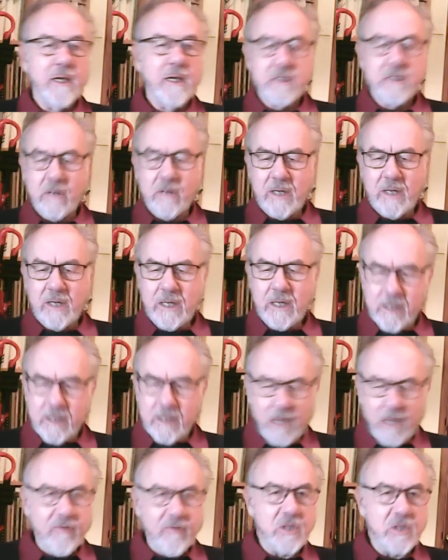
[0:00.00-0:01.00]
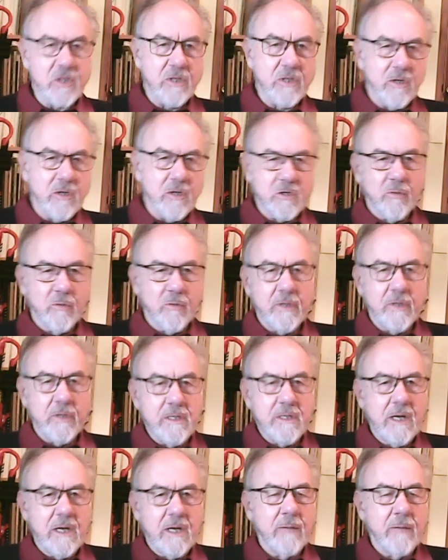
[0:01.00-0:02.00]
So you need a lot of research on what
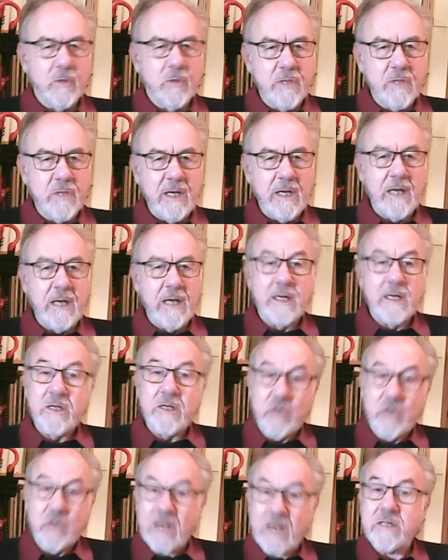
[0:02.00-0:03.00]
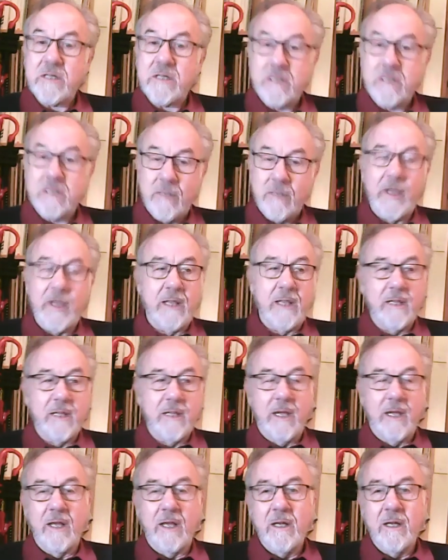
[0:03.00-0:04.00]
these animals need just to make
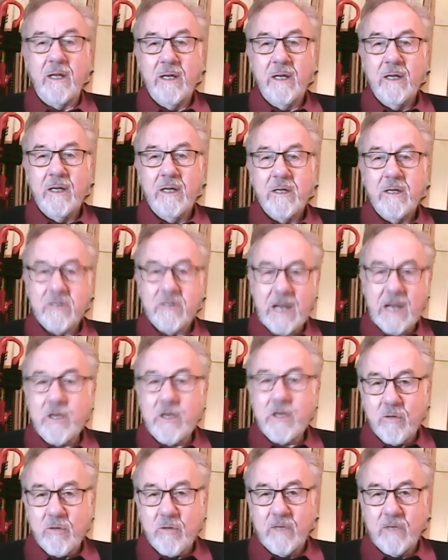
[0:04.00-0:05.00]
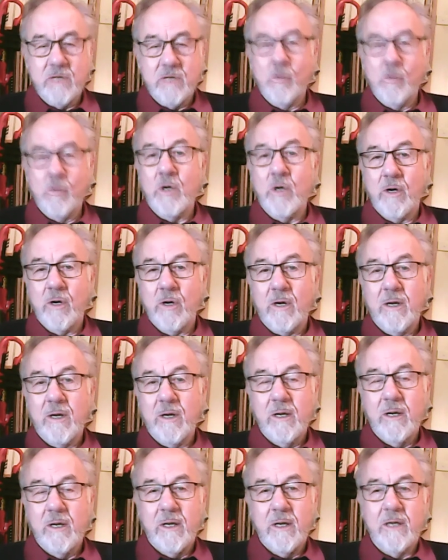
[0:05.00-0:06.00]
their sanctuaries work.
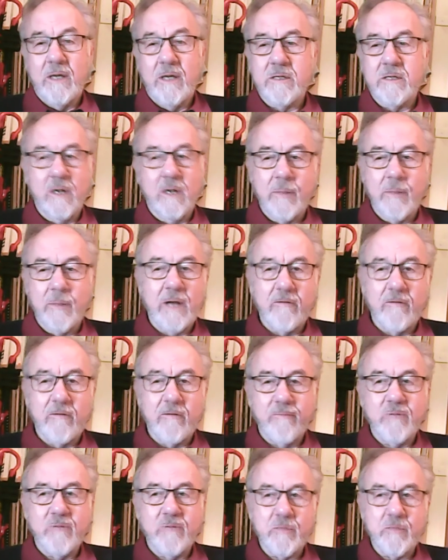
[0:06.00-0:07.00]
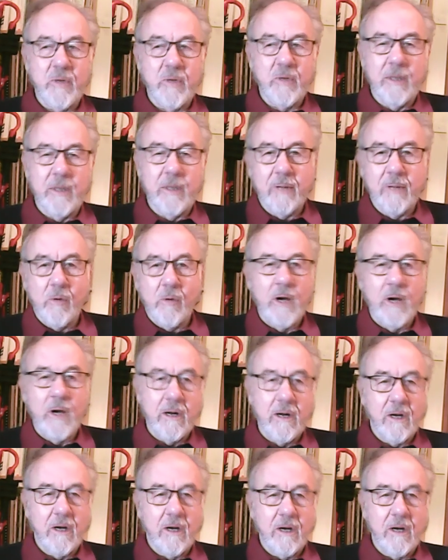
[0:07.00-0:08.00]
It's not a matter of just putting them in the
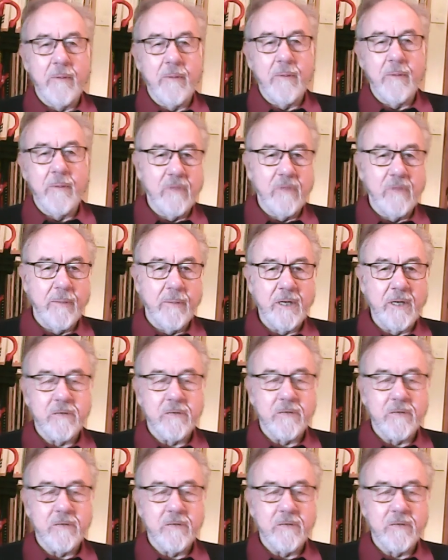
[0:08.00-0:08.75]
wild and hoping for the best.